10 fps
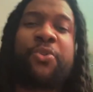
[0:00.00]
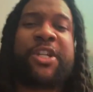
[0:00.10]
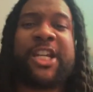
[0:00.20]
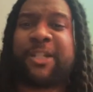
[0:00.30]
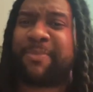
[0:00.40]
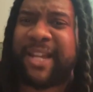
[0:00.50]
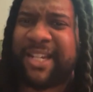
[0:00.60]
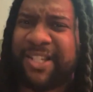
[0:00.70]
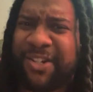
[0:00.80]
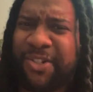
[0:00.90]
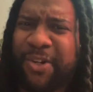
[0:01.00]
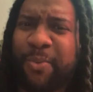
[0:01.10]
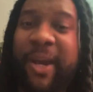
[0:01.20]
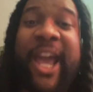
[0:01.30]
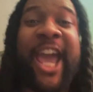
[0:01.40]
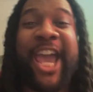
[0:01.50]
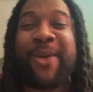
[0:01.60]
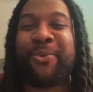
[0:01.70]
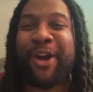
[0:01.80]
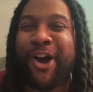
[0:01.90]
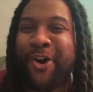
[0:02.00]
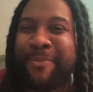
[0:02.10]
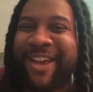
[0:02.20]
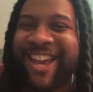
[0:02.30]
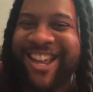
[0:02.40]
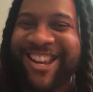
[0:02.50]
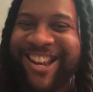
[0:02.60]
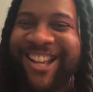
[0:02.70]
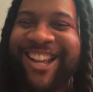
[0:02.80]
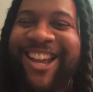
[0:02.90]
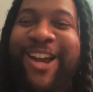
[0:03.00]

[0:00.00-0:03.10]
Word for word: she explained this in a certain way. Hey, Roman!